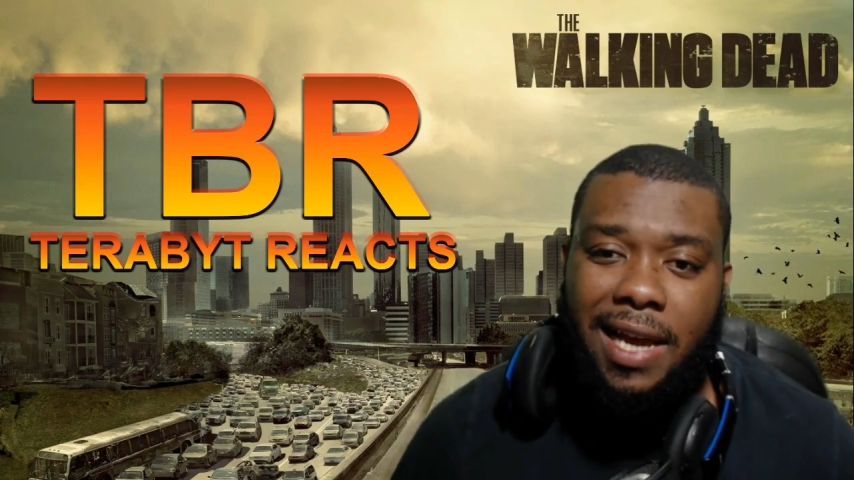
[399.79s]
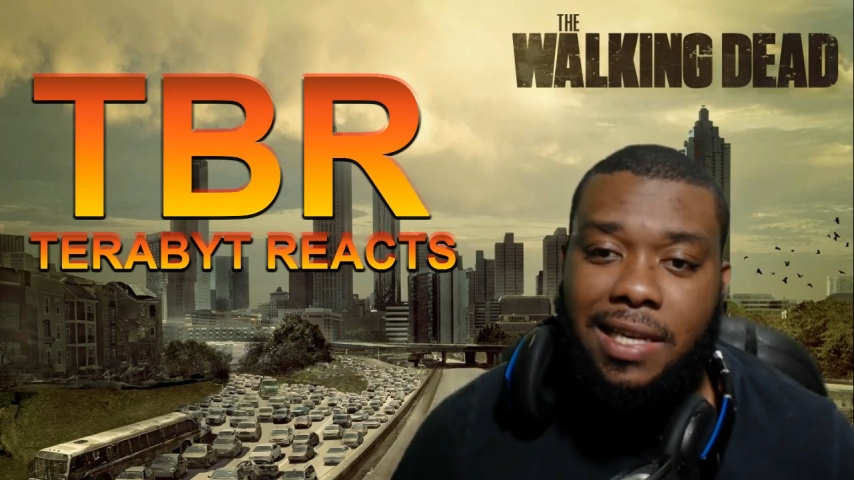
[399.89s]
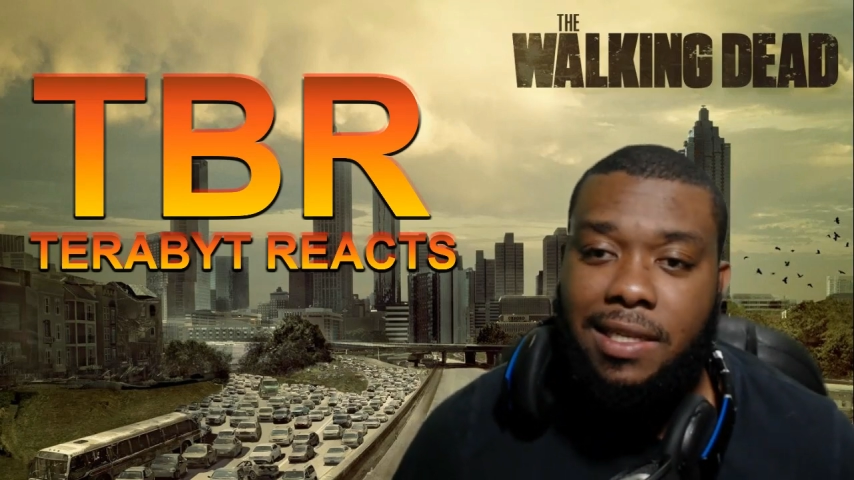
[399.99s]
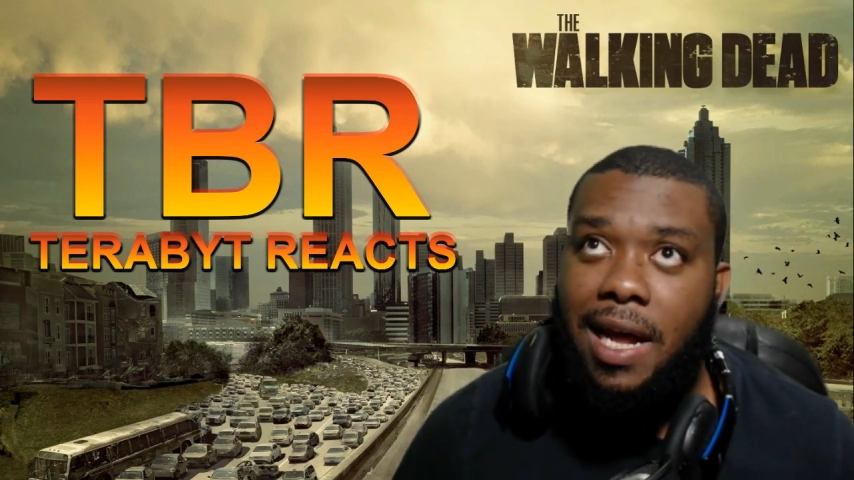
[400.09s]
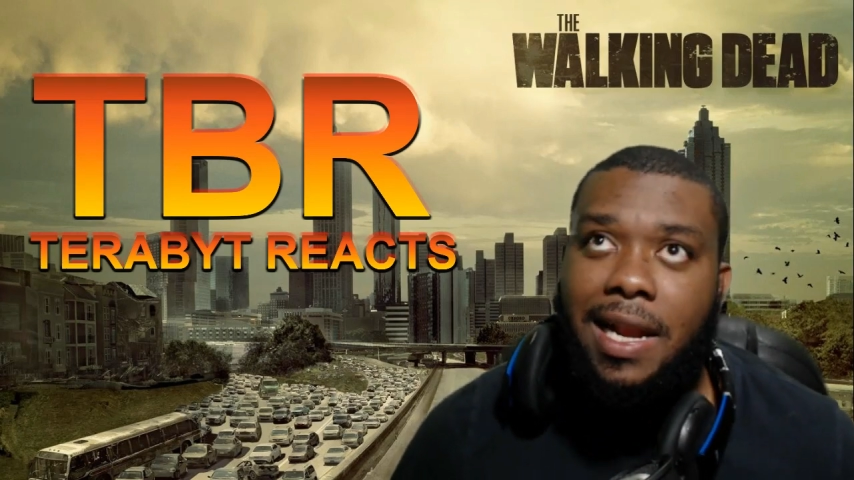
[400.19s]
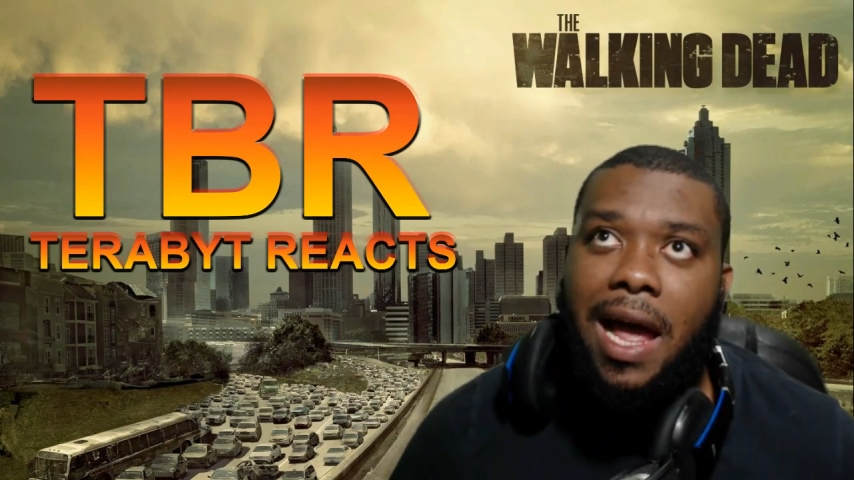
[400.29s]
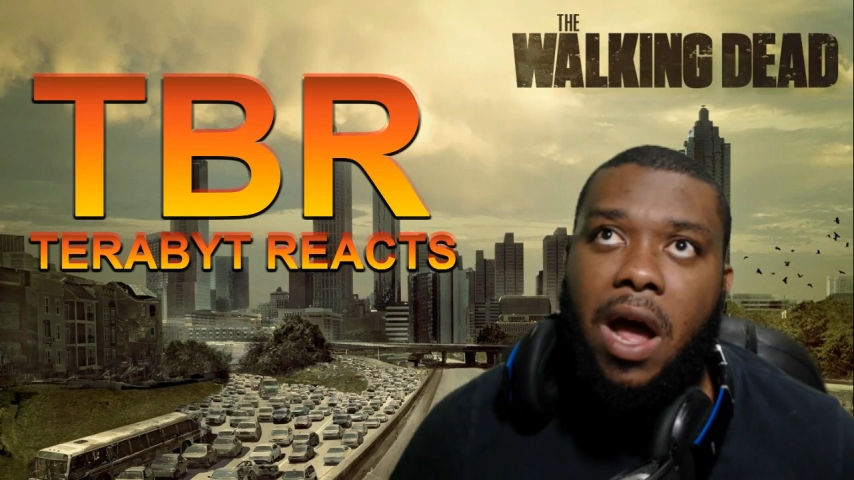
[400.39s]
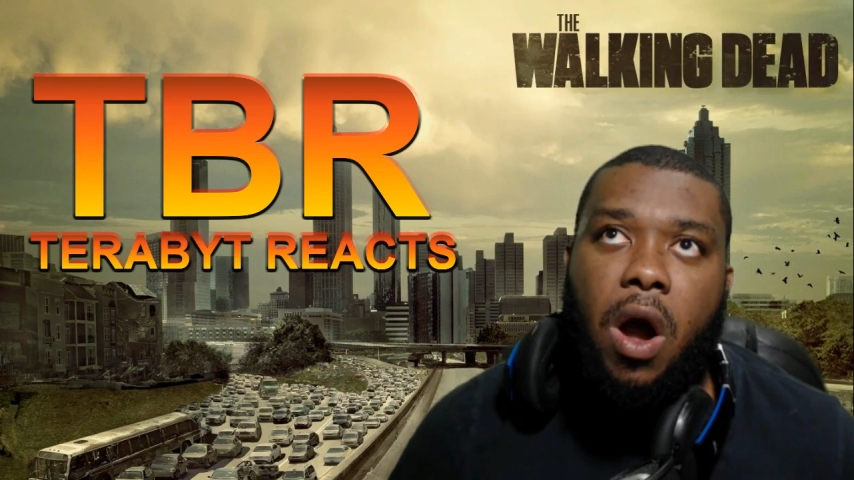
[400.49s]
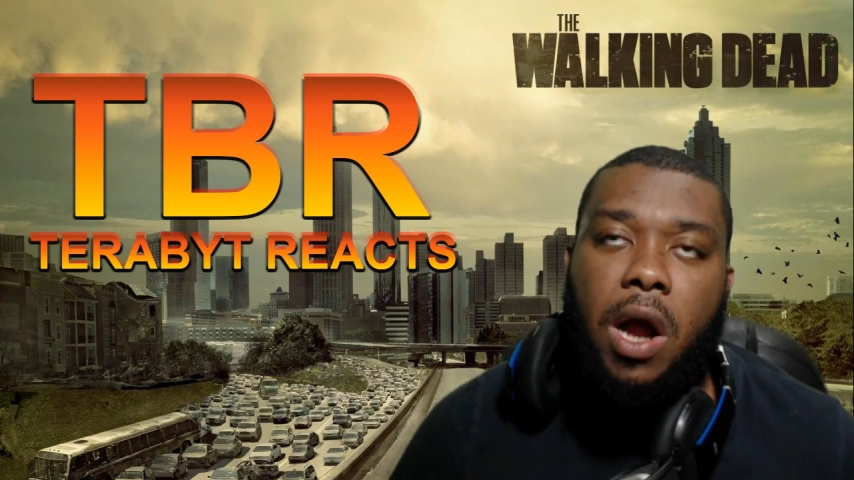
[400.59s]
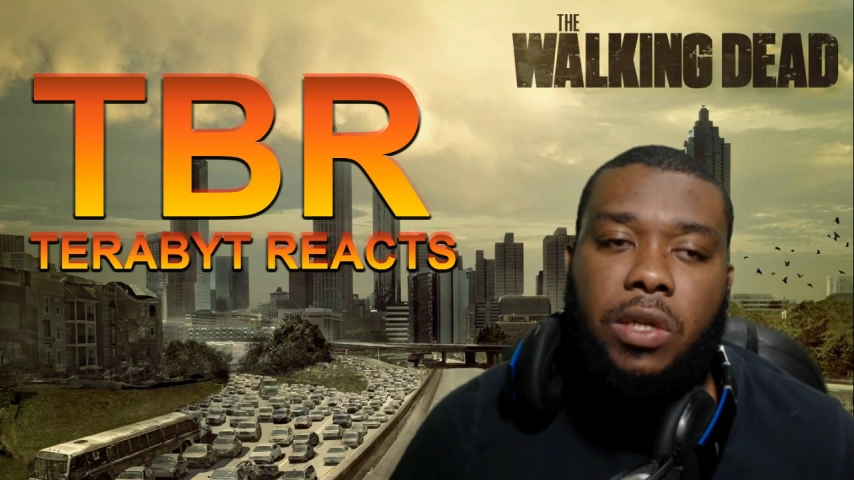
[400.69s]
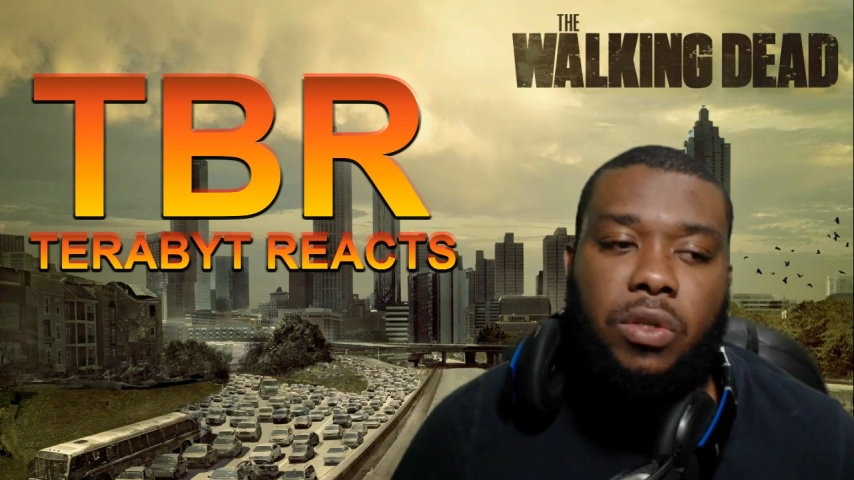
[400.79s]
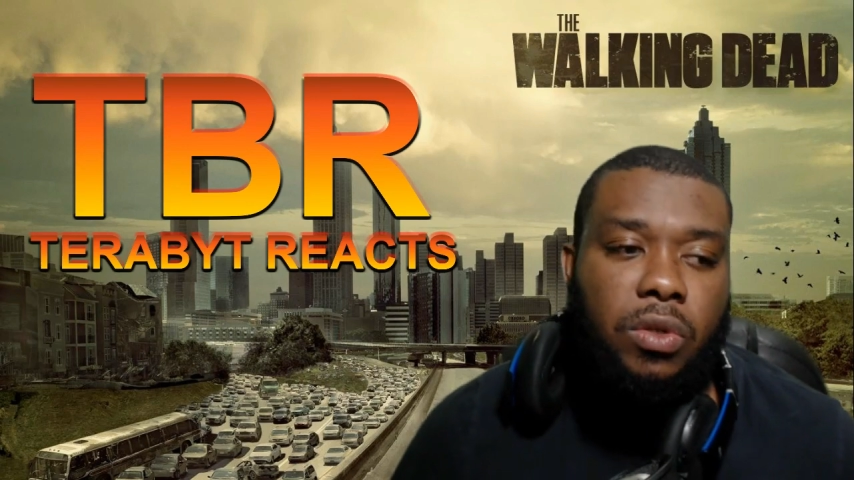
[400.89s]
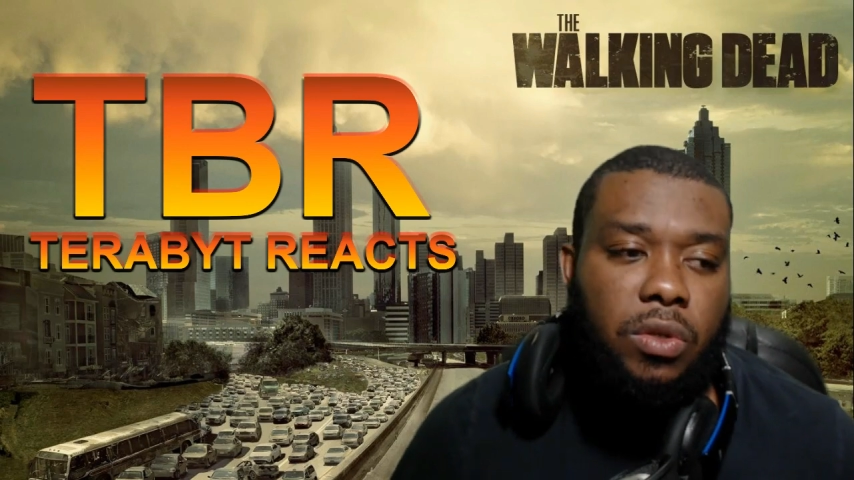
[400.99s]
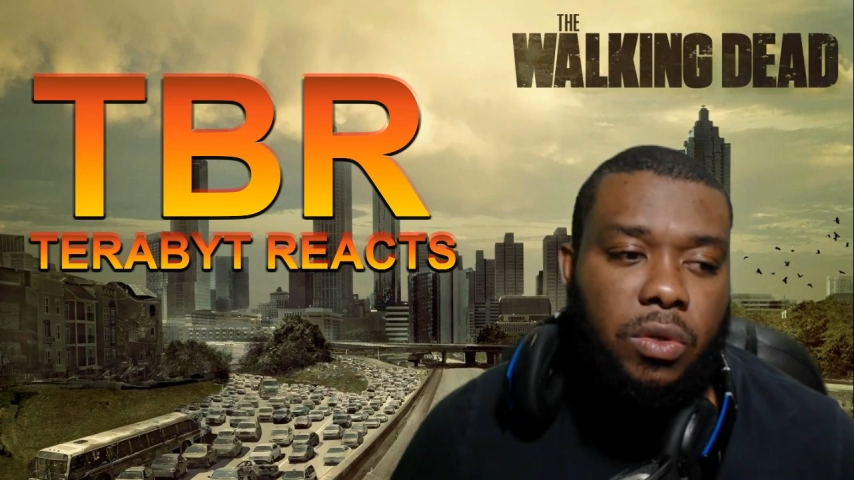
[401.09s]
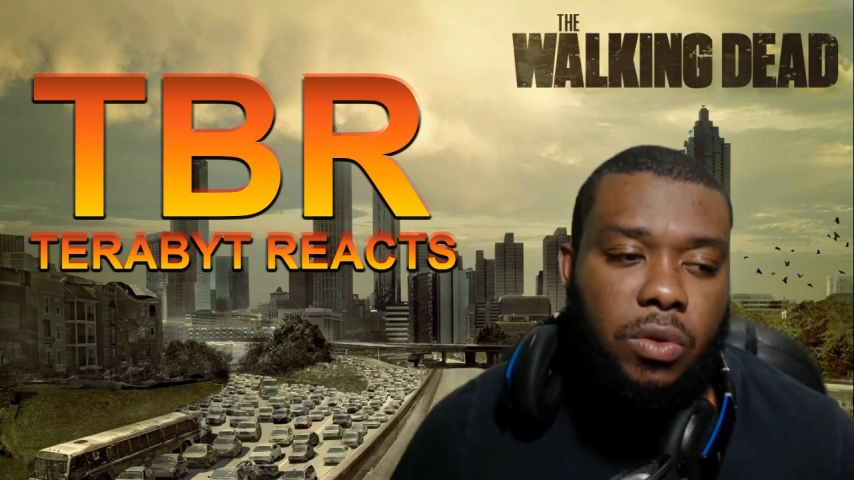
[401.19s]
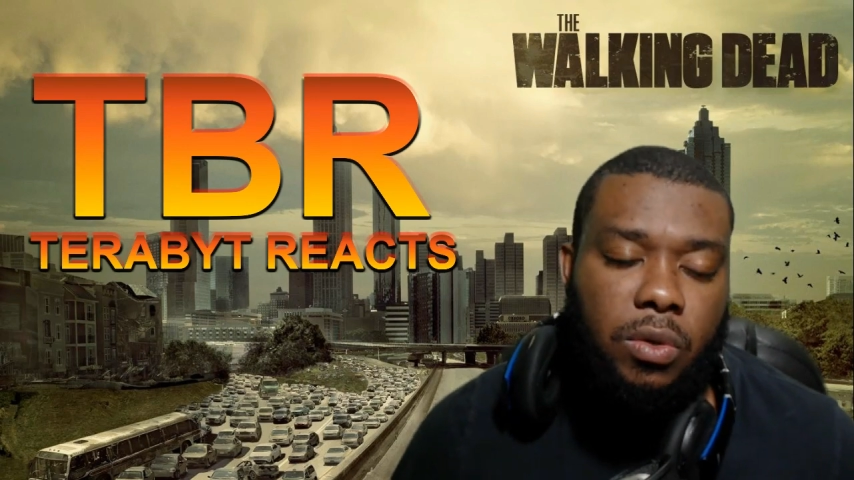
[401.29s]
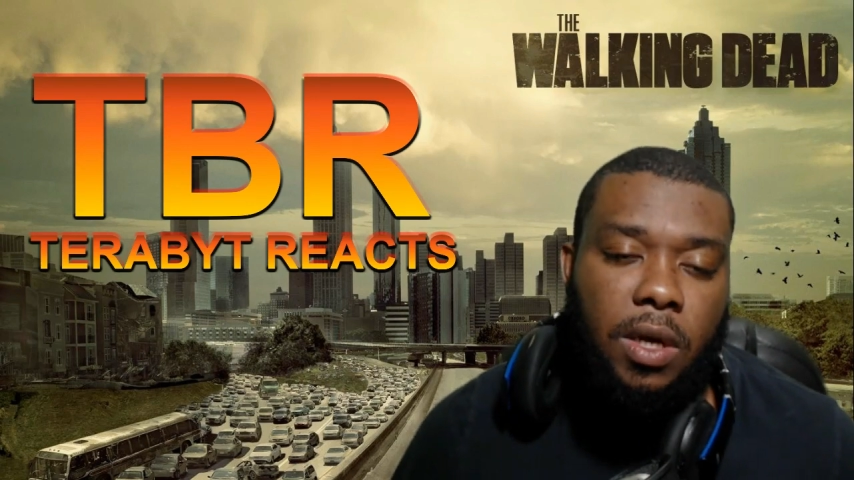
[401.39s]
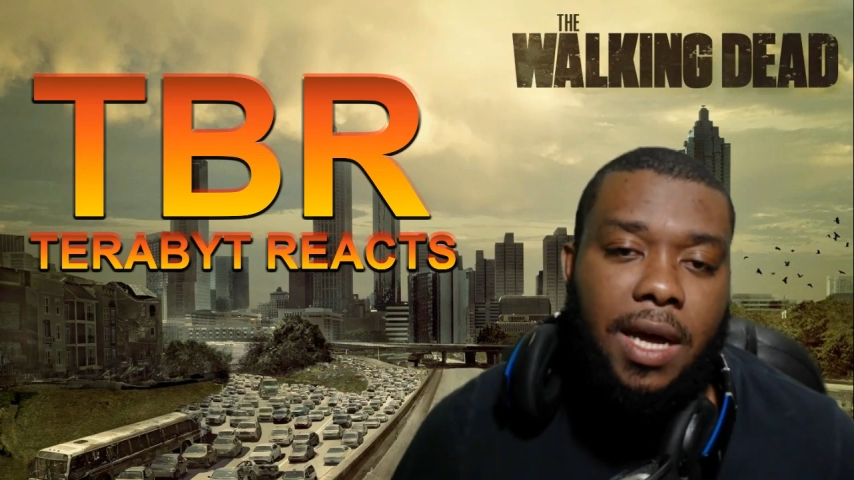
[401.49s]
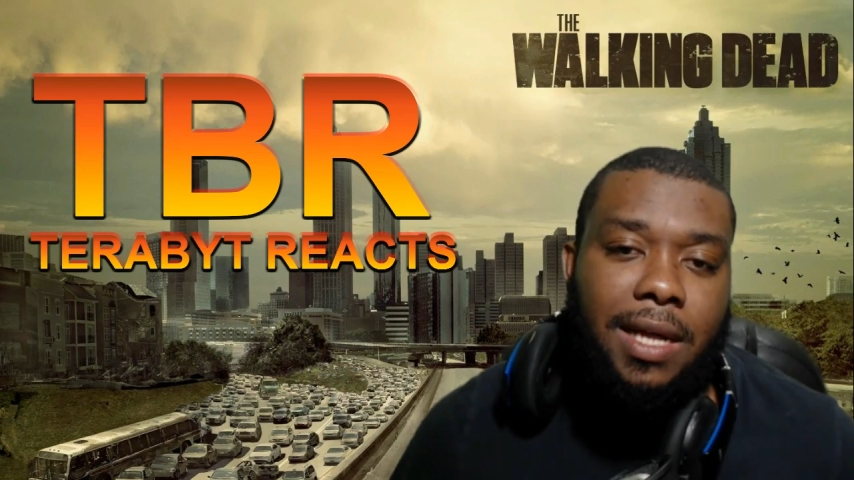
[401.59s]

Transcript: Like it's not that hard to to